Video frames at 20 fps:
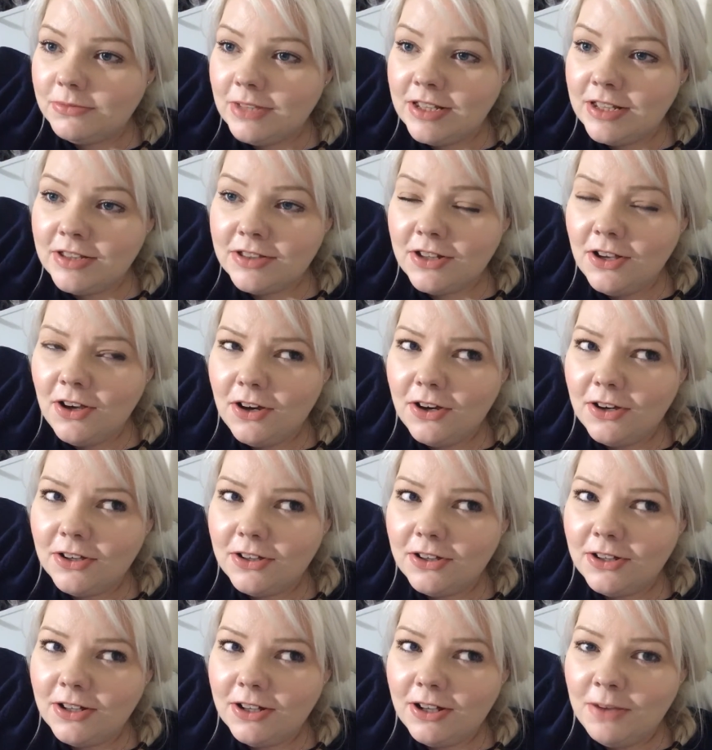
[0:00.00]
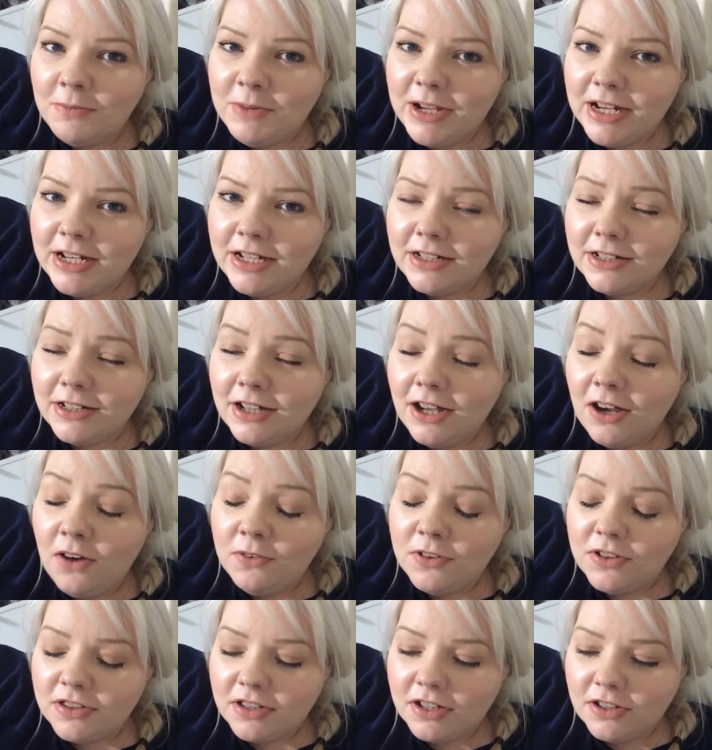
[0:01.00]
it's not, I mean,
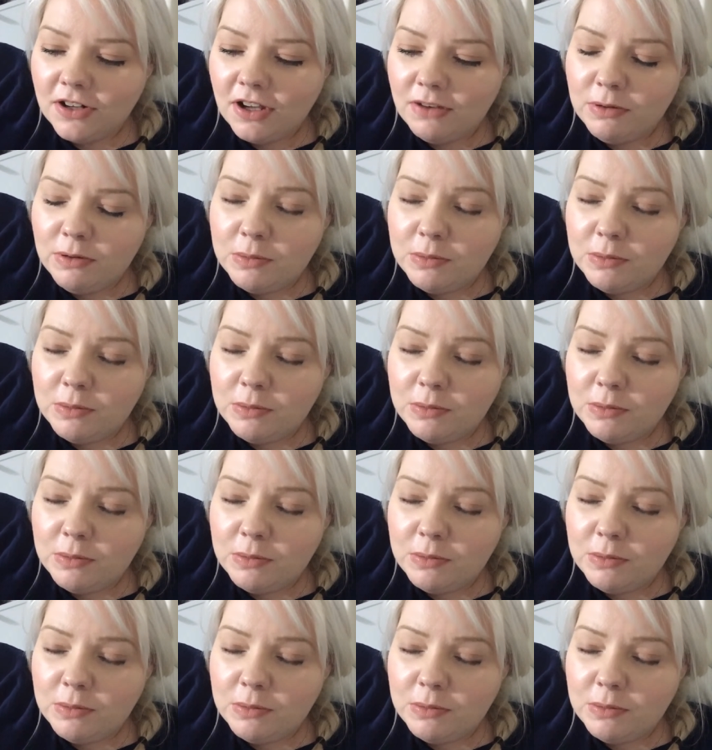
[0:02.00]
obviously I don't have